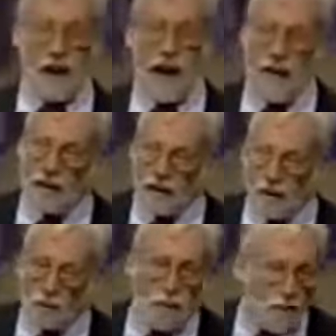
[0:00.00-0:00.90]
I don't know how they're going
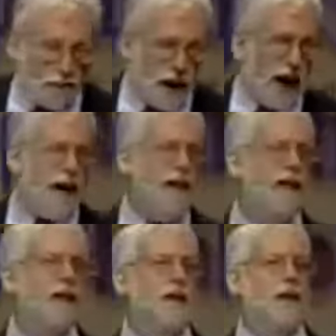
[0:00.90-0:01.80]
to prove that.
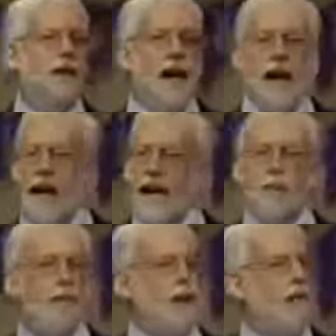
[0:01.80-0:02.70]
And
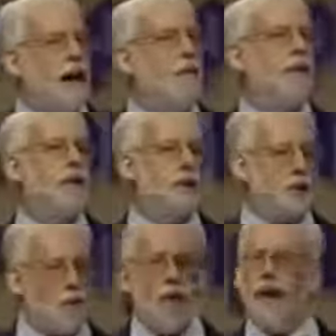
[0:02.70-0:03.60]
they believe that will
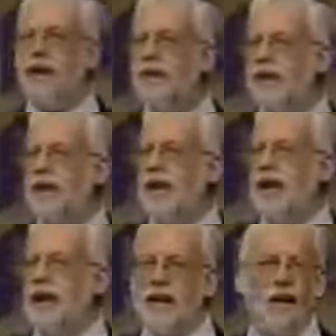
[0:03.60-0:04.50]
destroy
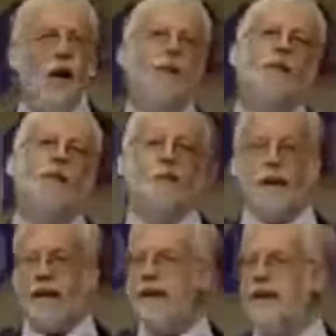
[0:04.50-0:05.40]
Christianity along with the
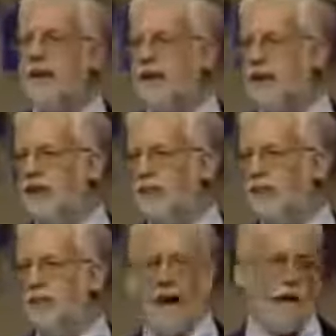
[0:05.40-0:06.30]
revelation that Jesus
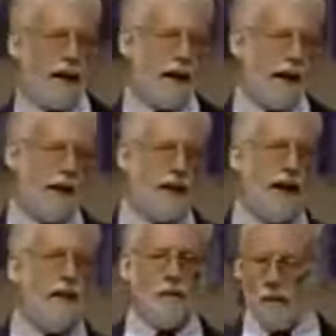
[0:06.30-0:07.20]
was married and that
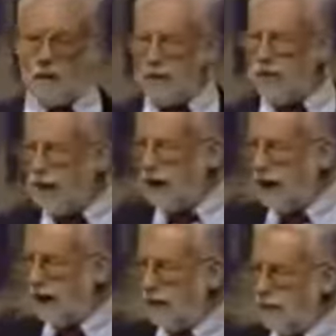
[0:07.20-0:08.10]
he never rose from the
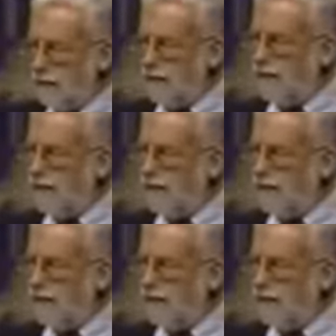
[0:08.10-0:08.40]
dead.